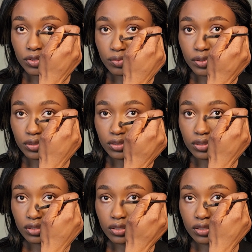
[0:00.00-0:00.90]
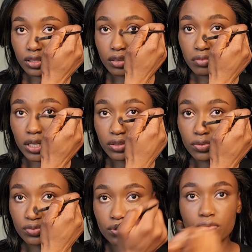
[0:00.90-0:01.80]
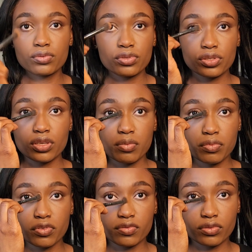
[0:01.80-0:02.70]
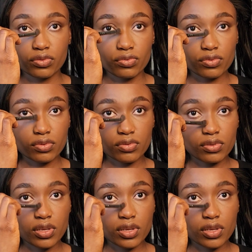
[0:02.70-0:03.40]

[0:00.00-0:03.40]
but this is like my go-to shape of nose.